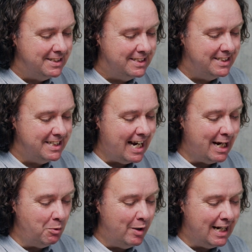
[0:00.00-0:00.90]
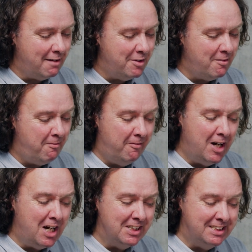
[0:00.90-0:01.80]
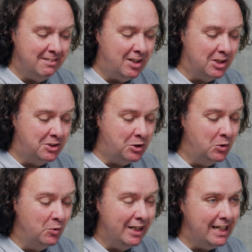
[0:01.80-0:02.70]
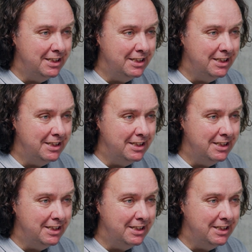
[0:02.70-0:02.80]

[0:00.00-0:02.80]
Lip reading: today we have the first of our toolkit